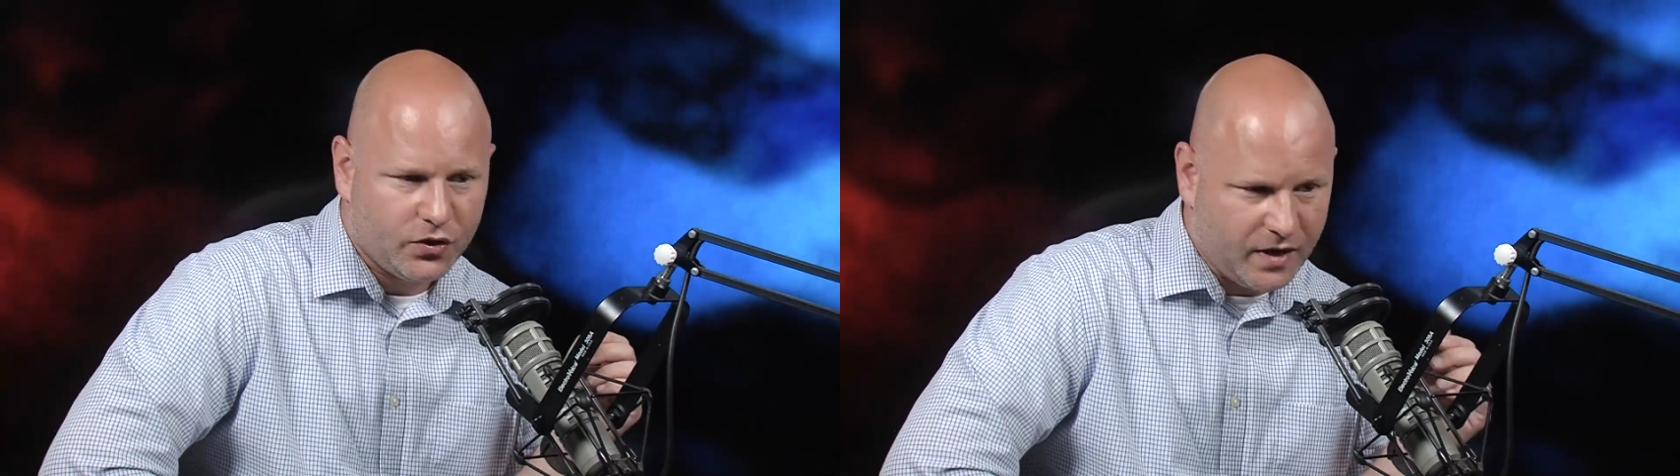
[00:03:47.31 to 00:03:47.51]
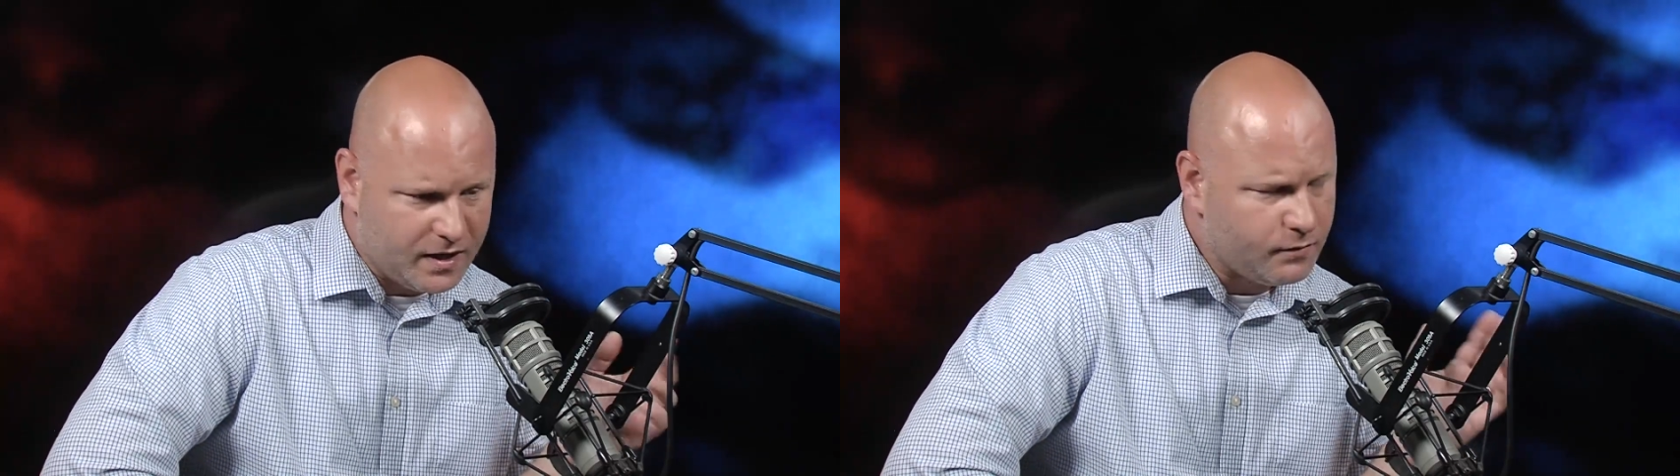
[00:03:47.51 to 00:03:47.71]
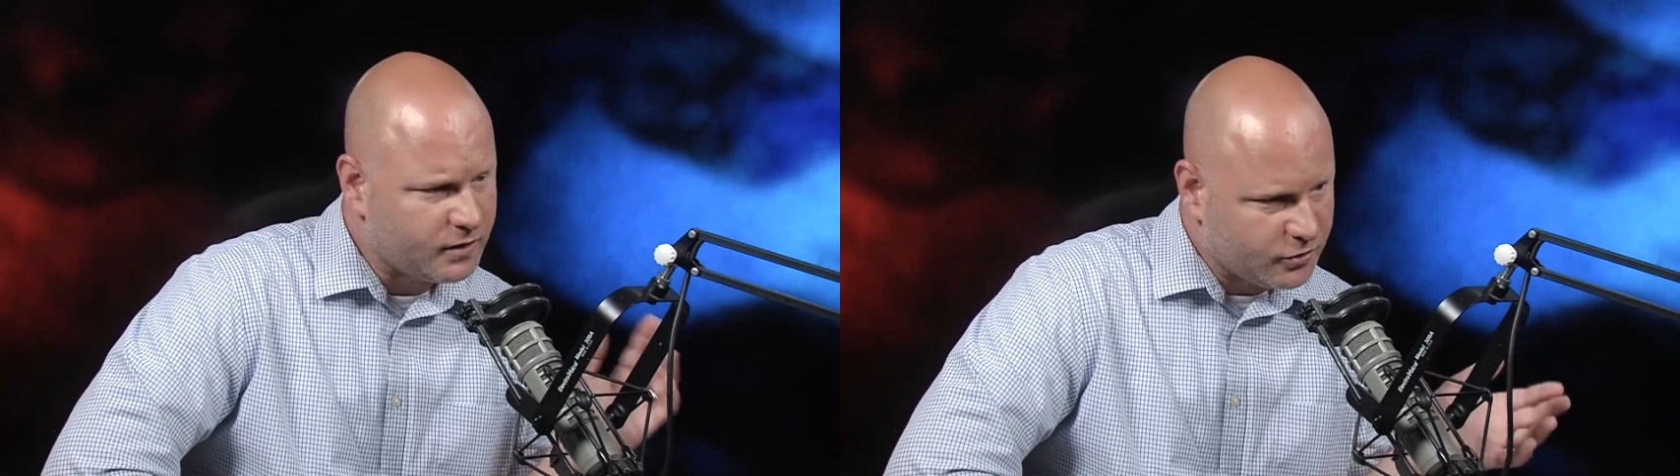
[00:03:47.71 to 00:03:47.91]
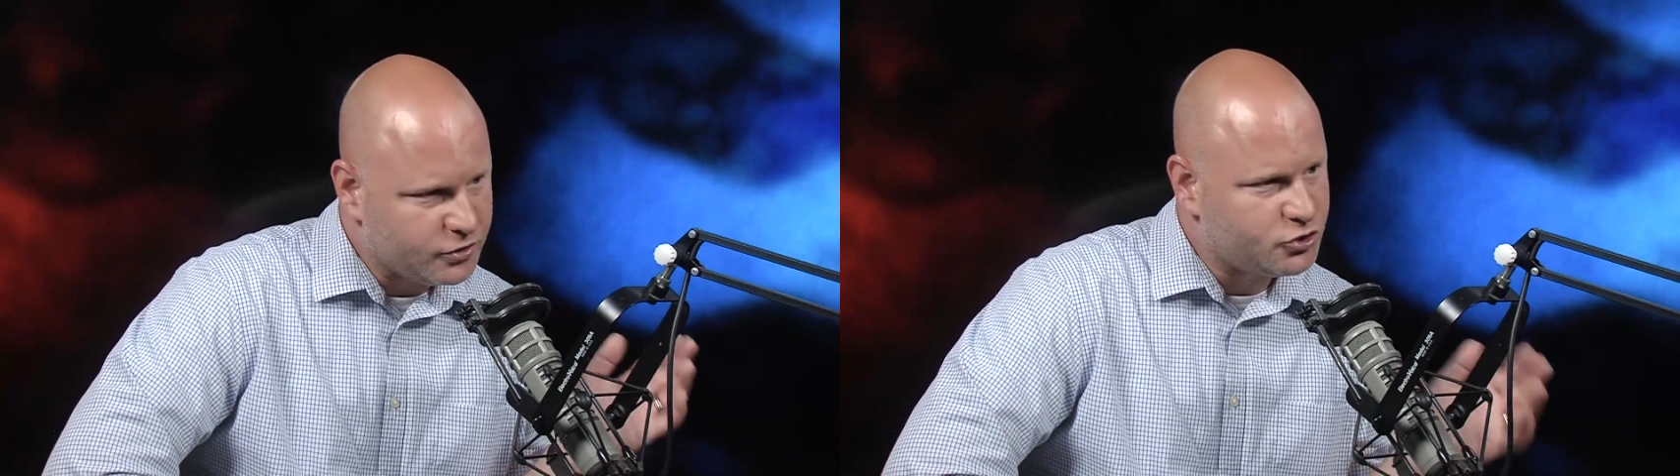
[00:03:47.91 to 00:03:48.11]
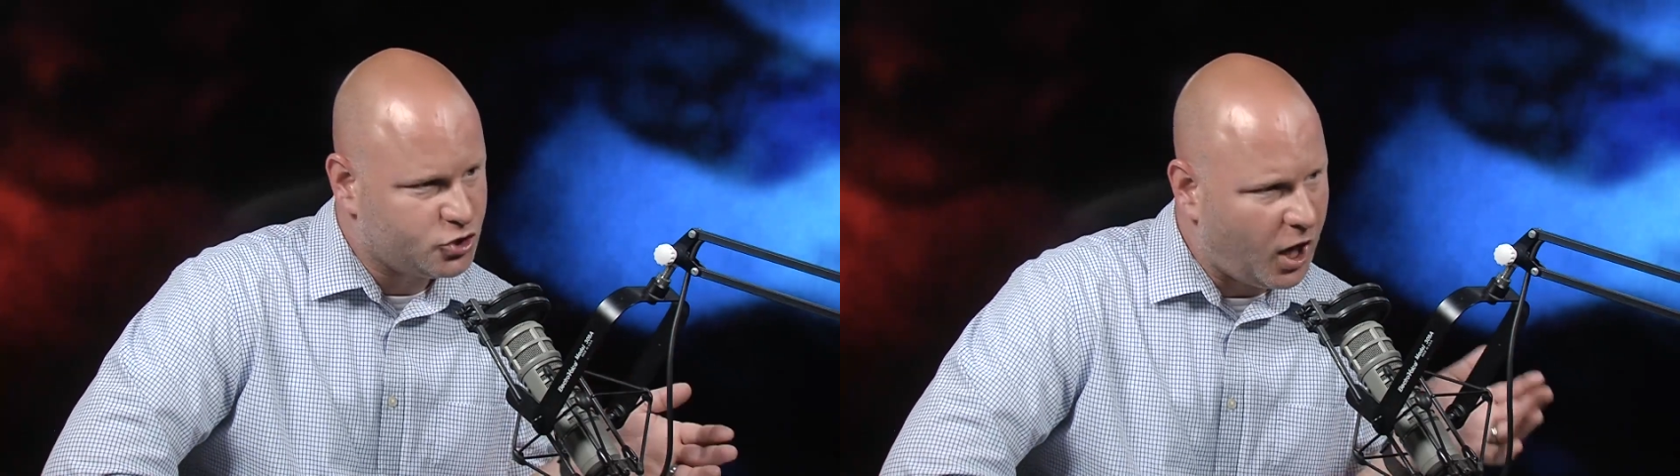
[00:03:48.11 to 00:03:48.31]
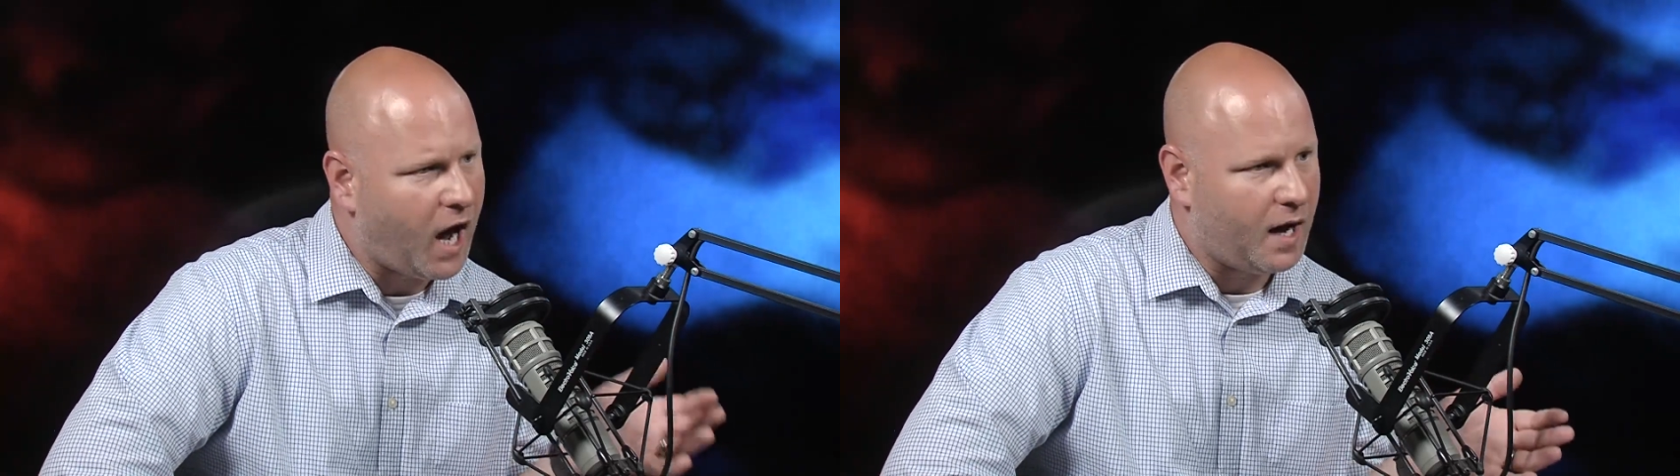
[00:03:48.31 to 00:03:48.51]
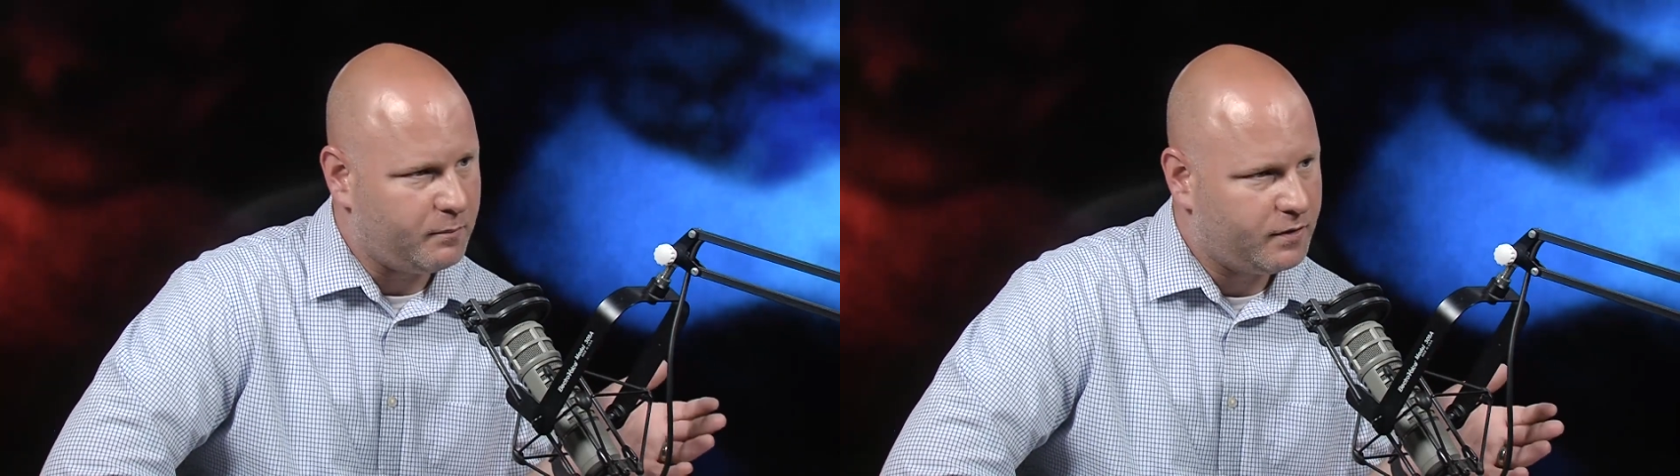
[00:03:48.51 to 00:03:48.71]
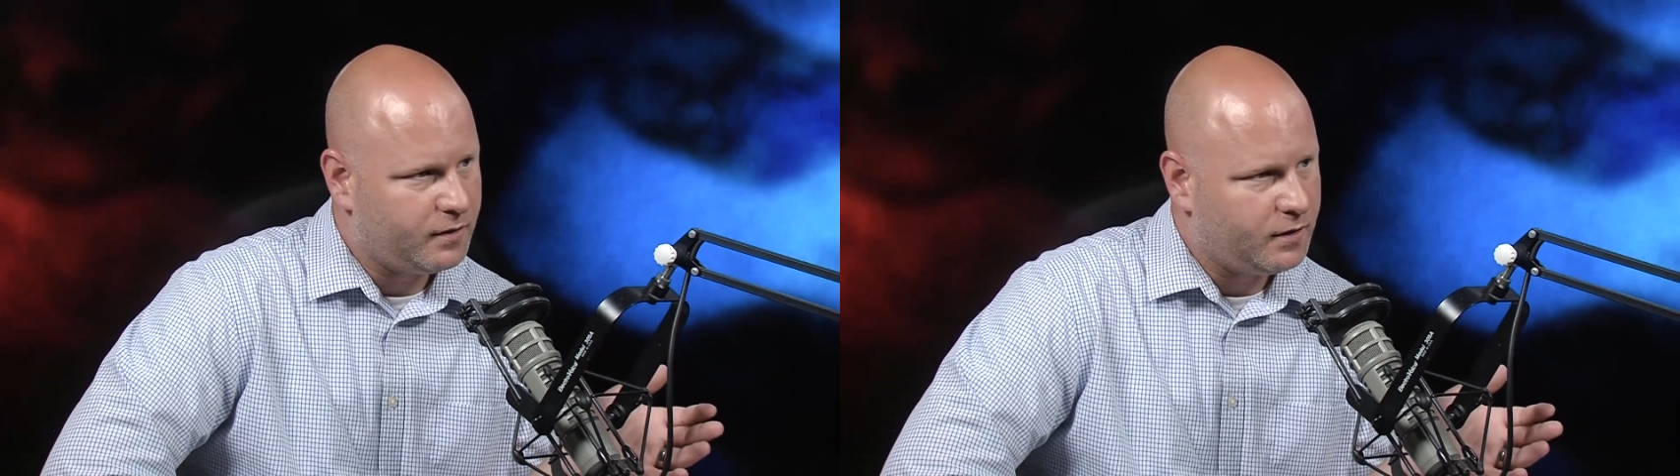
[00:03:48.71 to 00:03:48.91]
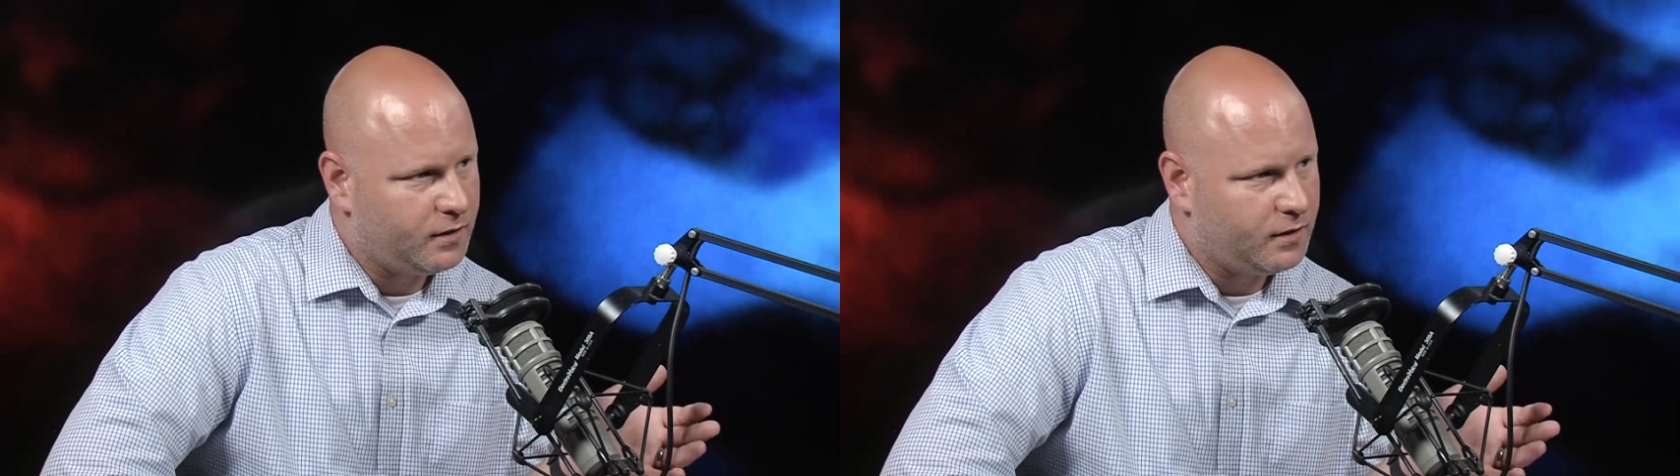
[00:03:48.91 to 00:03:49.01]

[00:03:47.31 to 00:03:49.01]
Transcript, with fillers: they do a good job